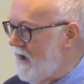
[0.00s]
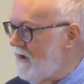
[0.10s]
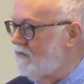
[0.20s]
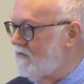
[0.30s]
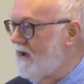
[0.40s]

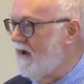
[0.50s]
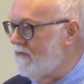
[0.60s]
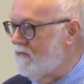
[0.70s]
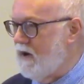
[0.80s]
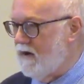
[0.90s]
outside
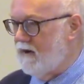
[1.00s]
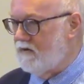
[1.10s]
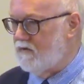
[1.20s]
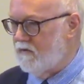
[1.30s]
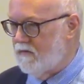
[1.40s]
of
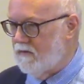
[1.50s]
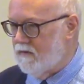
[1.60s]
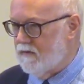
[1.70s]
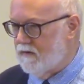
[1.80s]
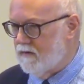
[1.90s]
marriage
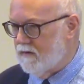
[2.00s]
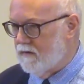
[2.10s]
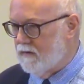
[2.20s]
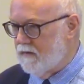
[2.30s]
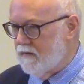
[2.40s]

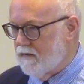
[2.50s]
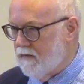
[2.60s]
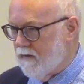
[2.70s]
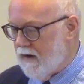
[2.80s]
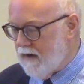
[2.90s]

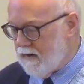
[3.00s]
right?